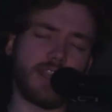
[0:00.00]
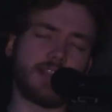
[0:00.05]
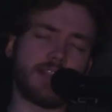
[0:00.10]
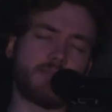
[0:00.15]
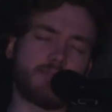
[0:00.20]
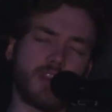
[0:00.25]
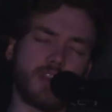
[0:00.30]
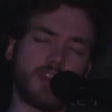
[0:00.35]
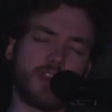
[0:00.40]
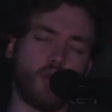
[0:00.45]

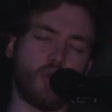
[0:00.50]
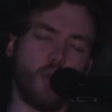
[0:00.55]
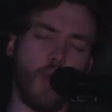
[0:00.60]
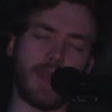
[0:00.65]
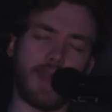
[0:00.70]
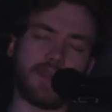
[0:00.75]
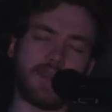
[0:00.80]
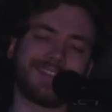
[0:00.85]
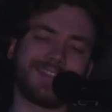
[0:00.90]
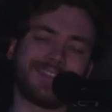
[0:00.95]
be
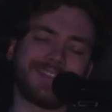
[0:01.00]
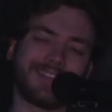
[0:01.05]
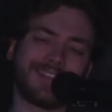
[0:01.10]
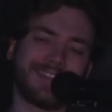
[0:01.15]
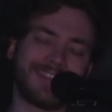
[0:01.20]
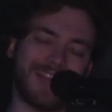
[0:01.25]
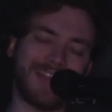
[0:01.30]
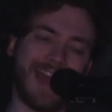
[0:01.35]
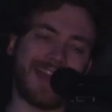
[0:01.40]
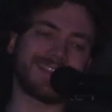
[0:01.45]
quite
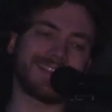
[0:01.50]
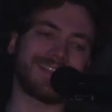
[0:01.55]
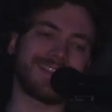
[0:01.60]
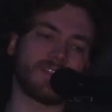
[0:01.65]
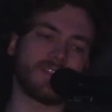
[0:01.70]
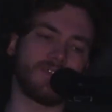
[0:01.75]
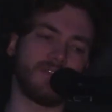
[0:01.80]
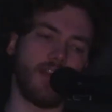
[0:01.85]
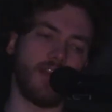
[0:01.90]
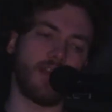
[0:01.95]

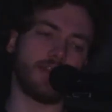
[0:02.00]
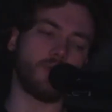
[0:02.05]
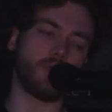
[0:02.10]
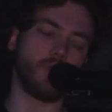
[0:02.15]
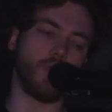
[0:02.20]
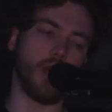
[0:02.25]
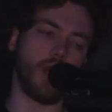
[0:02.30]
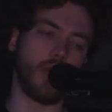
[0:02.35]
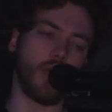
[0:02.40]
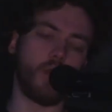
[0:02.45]
satisfied in
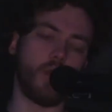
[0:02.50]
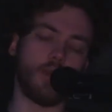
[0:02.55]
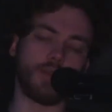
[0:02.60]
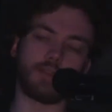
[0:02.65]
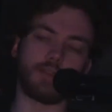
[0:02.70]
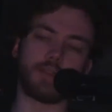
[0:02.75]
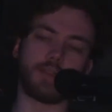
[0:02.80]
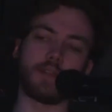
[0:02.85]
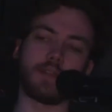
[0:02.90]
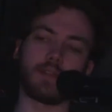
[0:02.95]
what I
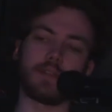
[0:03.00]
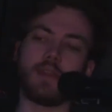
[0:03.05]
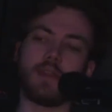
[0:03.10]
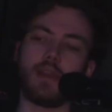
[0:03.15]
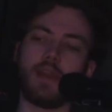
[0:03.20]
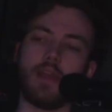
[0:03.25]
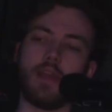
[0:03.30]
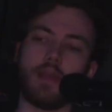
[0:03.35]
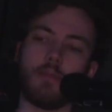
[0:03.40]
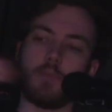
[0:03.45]
wanted,
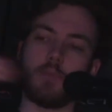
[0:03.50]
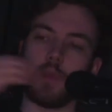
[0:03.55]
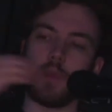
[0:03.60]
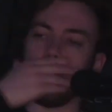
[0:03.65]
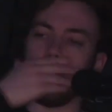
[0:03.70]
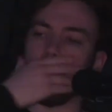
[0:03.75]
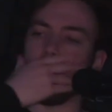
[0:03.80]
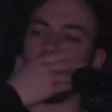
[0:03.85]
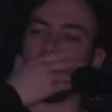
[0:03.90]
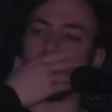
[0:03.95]

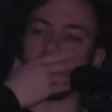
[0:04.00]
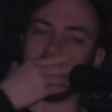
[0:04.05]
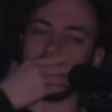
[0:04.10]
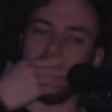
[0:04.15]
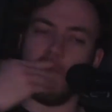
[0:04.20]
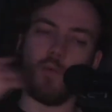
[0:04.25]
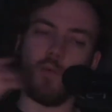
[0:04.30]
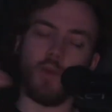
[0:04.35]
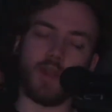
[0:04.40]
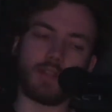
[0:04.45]
because I
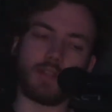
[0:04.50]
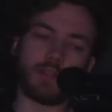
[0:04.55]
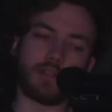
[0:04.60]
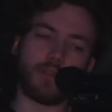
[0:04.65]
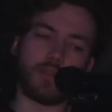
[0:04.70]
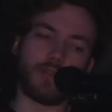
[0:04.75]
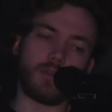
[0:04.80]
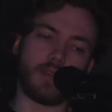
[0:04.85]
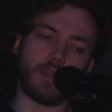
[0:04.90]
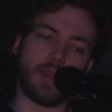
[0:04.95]
wanted to
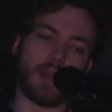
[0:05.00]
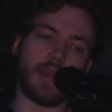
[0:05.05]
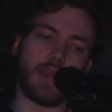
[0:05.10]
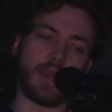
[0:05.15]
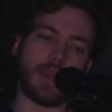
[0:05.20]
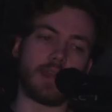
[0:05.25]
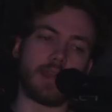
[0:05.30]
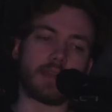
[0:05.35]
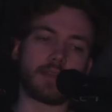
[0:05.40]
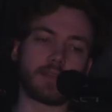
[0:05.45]
do
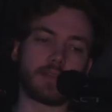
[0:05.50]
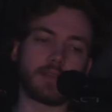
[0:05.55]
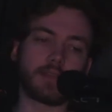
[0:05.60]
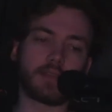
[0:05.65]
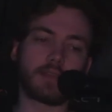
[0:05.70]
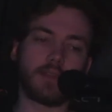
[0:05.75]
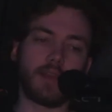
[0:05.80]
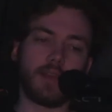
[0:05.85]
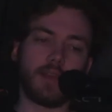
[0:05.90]
this